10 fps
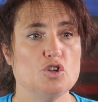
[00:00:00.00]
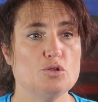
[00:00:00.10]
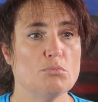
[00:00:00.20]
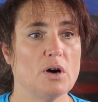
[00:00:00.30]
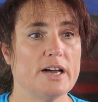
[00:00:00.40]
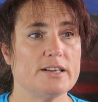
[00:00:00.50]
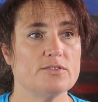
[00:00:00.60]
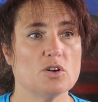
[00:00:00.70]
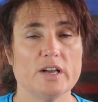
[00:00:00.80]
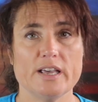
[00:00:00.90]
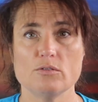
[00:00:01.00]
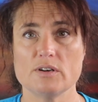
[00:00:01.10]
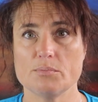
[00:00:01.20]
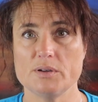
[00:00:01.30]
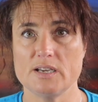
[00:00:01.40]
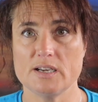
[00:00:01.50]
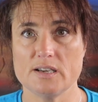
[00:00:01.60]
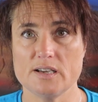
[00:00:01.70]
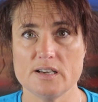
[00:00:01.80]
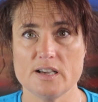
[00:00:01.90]
You might have got held up in
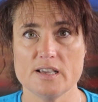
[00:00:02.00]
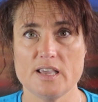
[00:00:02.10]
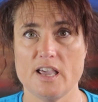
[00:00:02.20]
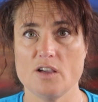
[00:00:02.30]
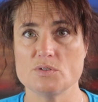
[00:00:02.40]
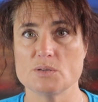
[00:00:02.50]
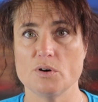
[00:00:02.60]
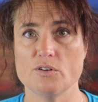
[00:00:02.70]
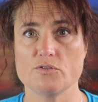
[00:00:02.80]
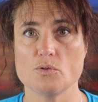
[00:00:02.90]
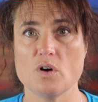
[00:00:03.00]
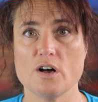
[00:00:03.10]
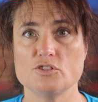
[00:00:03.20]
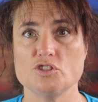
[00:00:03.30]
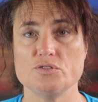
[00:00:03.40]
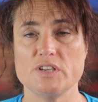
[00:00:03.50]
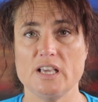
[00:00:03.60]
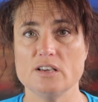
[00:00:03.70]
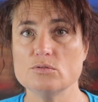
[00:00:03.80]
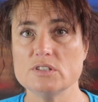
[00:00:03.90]
a camp spot for a while due
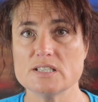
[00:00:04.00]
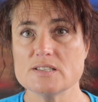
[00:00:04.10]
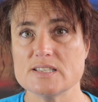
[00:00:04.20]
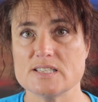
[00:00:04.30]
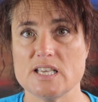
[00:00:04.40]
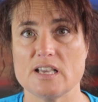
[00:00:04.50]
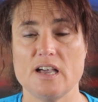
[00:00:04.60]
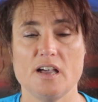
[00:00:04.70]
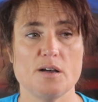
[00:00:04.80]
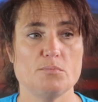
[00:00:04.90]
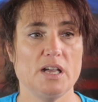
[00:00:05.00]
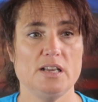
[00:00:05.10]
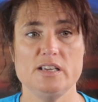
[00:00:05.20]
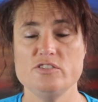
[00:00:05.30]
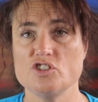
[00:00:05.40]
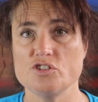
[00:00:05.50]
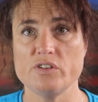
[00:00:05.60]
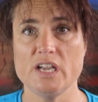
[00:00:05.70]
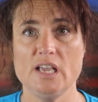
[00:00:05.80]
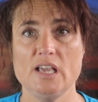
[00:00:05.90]
to illness, an
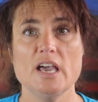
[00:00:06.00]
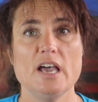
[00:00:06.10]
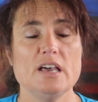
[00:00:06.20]
injury.